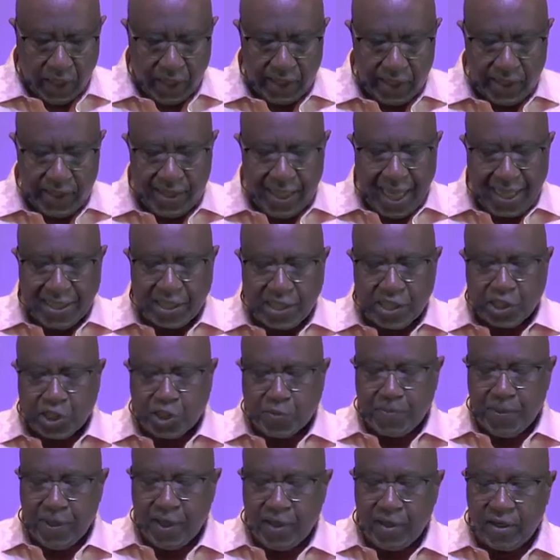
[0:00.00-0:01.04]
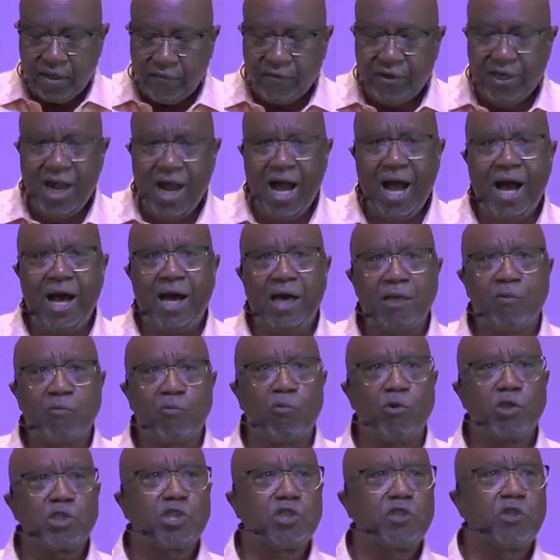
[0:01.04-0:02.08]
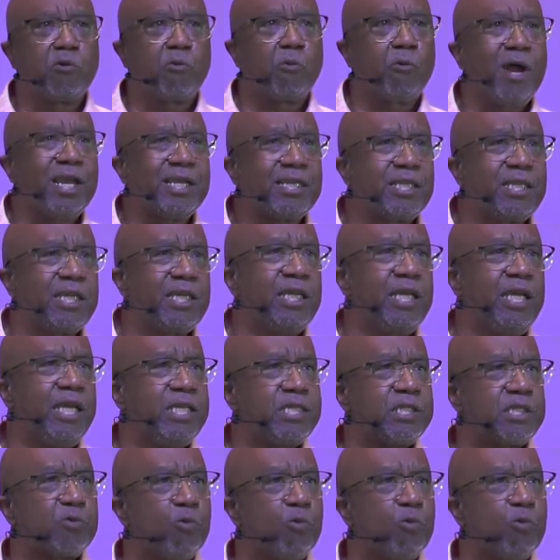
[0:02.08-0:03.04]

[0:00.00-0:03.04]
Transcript: Yet the Spirit of God was directing his